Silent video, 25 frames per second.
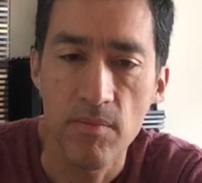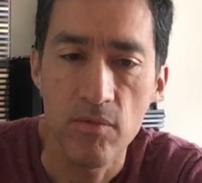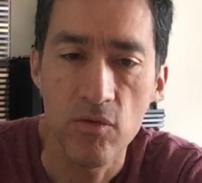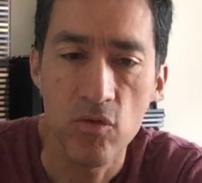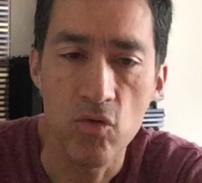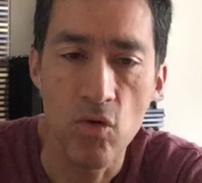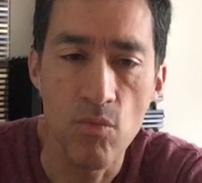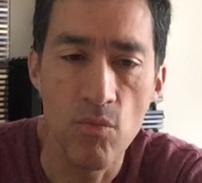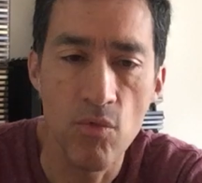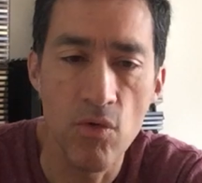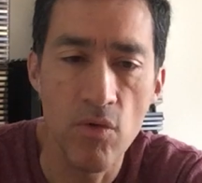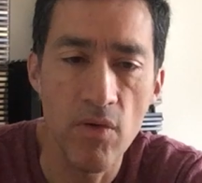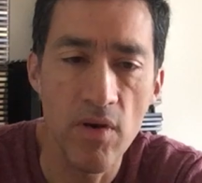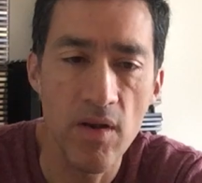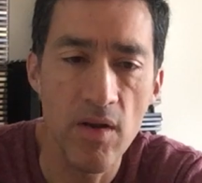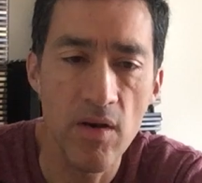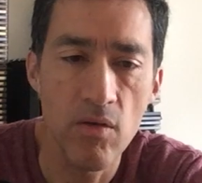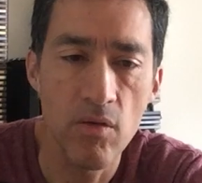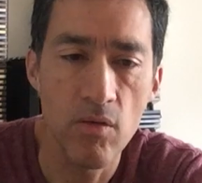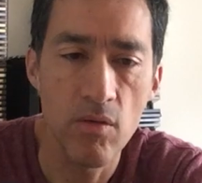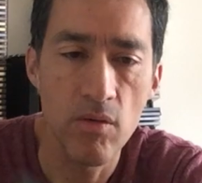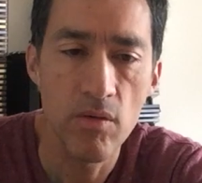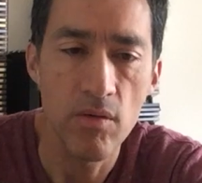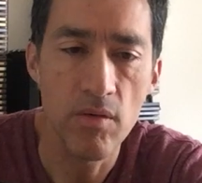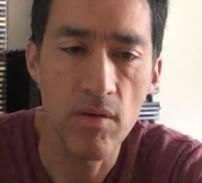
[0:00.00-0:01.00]
Tom
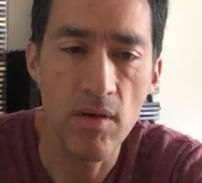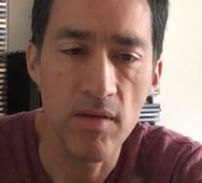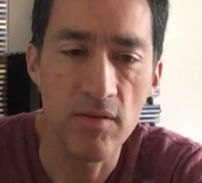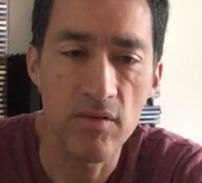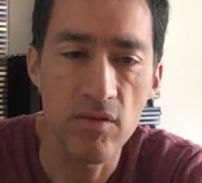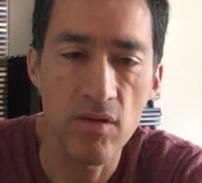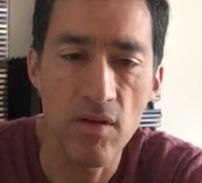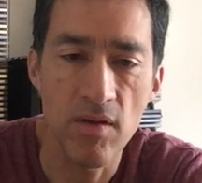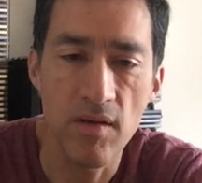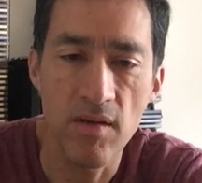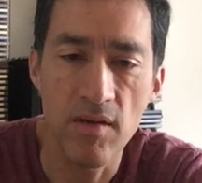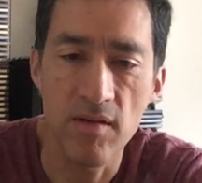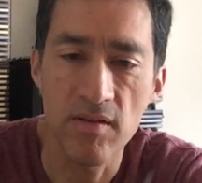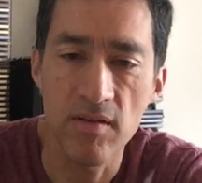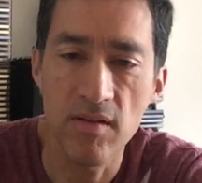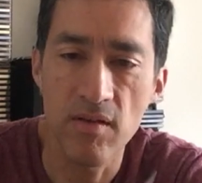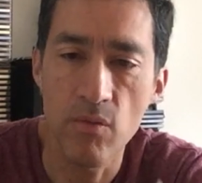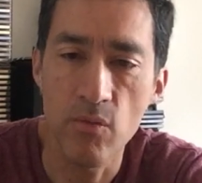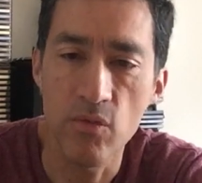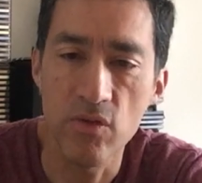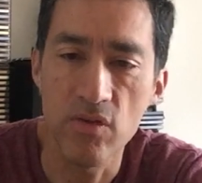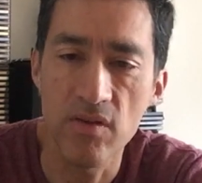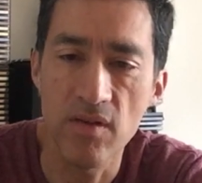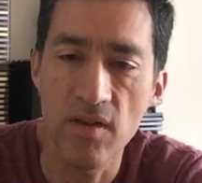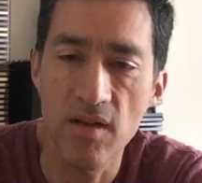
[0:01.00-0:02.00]
Morello, as
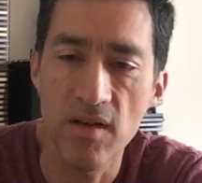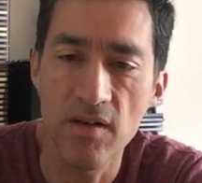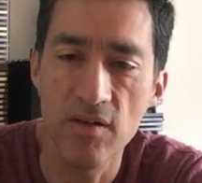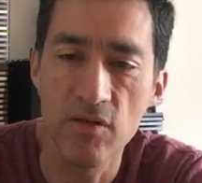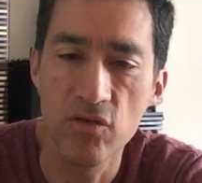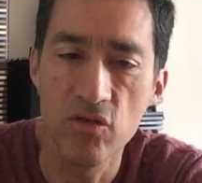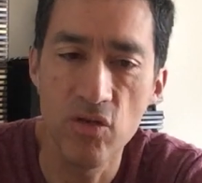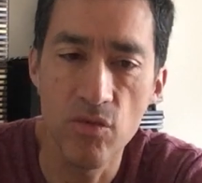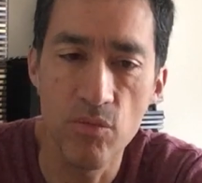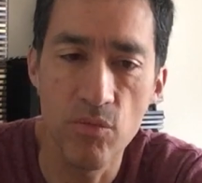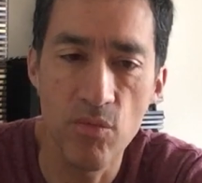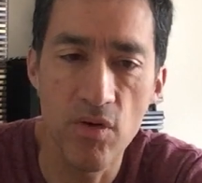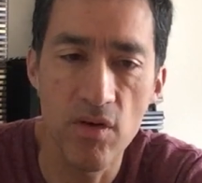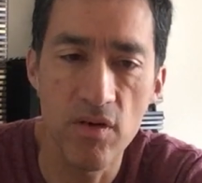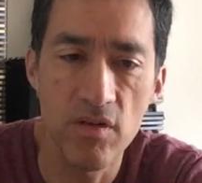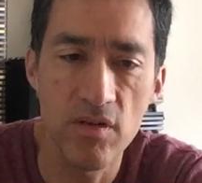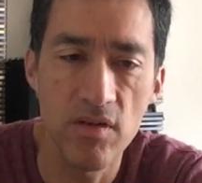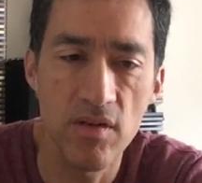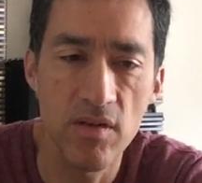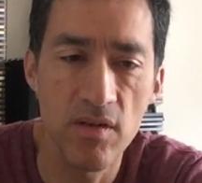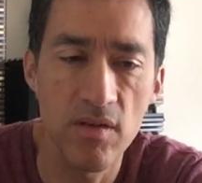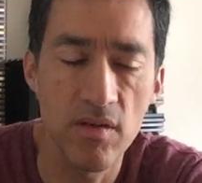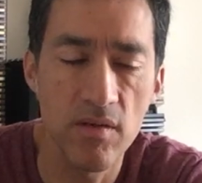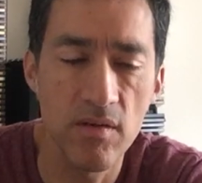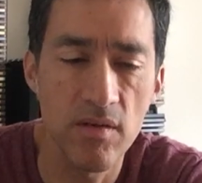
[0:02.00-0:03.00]
I was telling, Jim
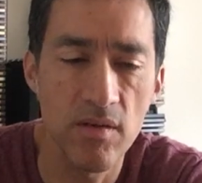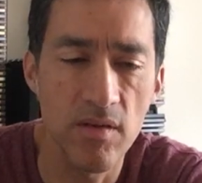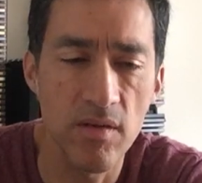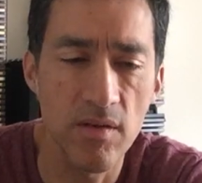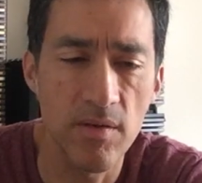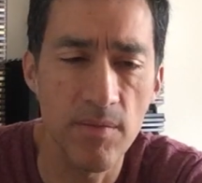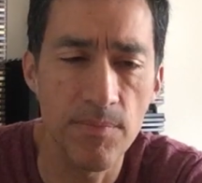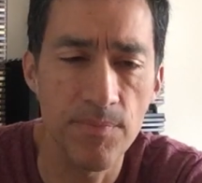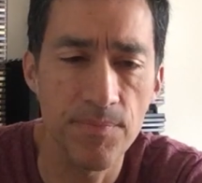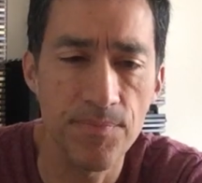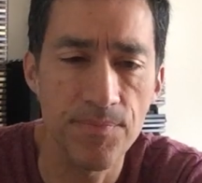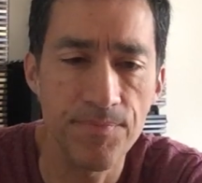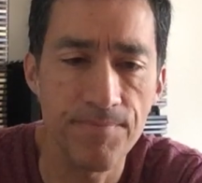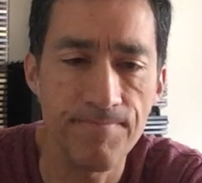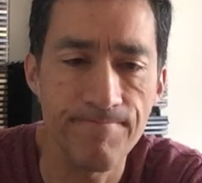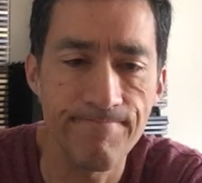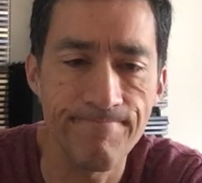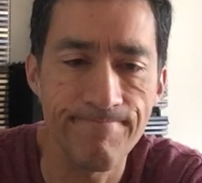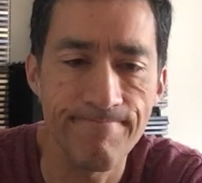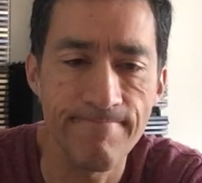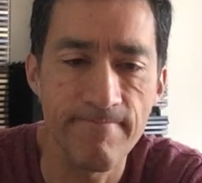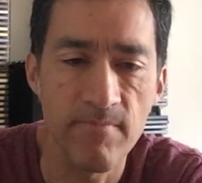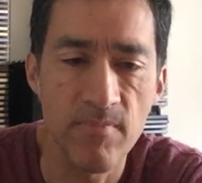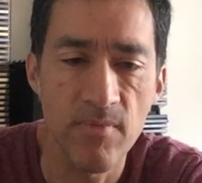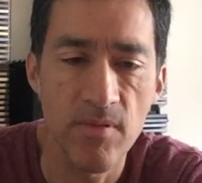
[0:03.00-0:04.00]
Martin, and
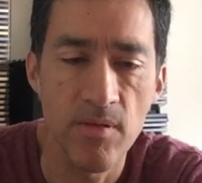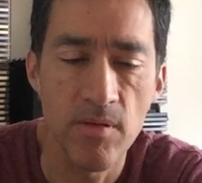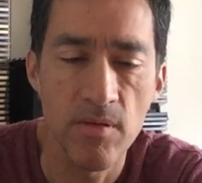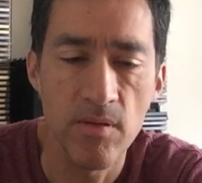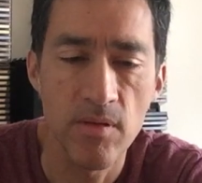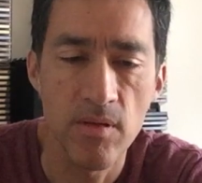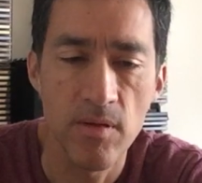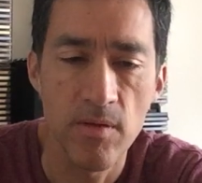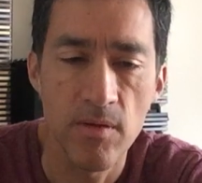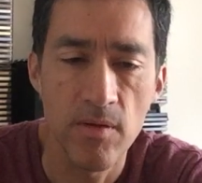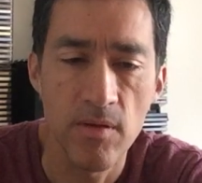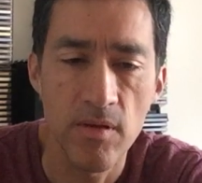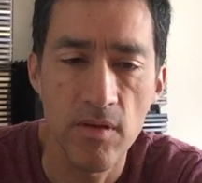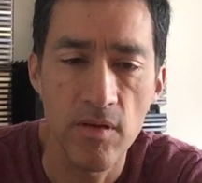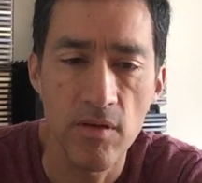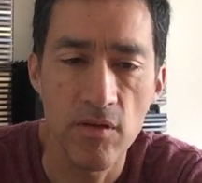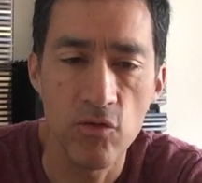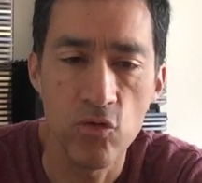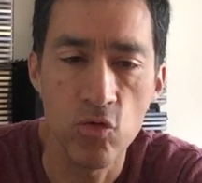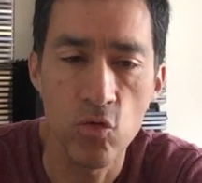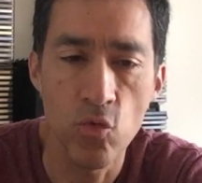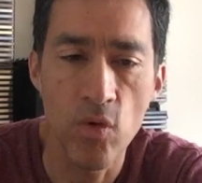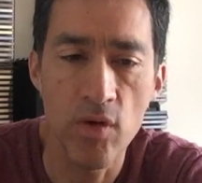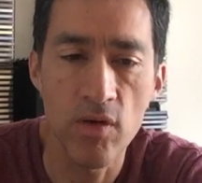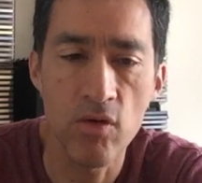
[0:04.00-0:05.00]

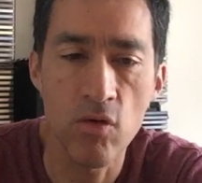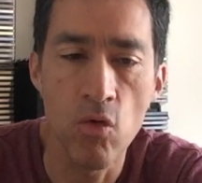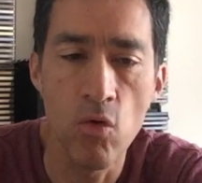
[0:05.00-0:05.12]
Stuart